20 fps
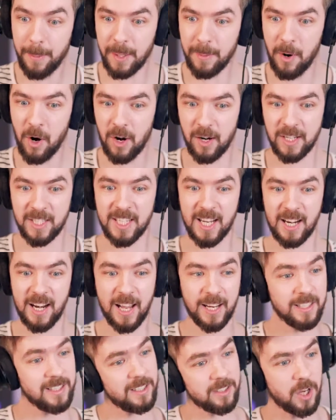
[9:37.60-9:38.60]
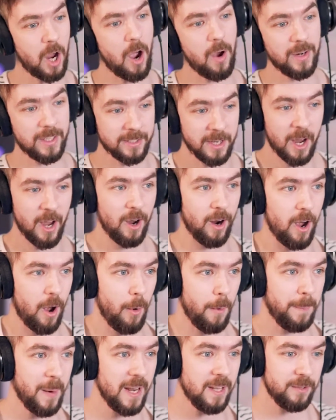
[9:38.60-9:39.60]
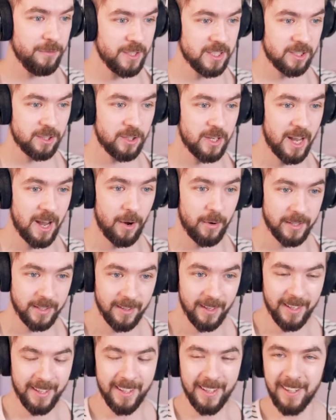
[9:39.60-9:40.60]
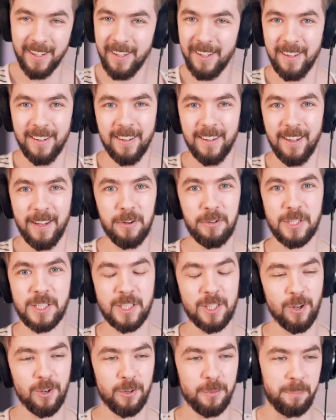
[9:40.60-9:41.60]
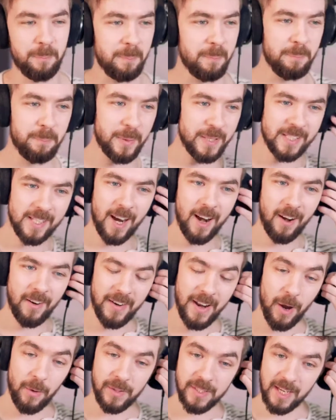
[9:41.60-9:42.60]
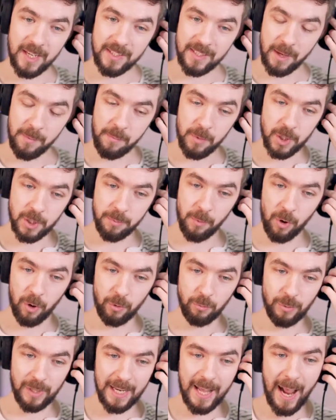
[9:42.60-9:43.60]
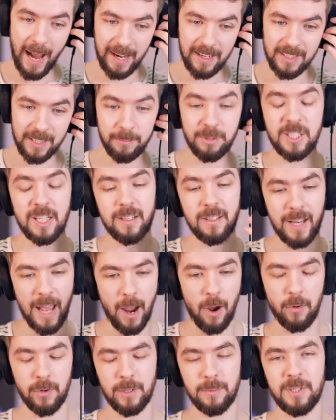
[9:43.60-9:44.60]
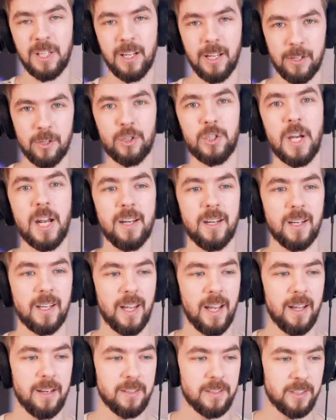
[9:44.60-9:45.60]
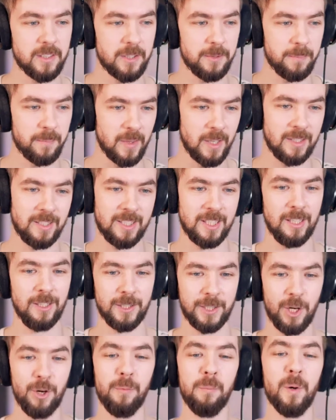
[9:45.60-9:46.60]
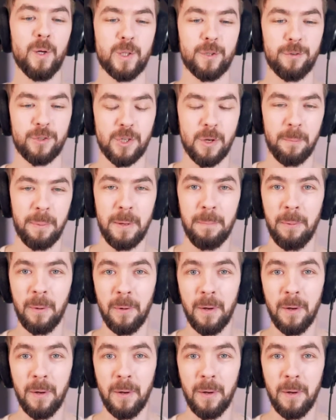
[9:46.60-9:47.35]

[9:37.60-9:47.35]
I feel even worse about it now because I know that's not the kind of person he is, or even was then. He's even acknowledged this himself.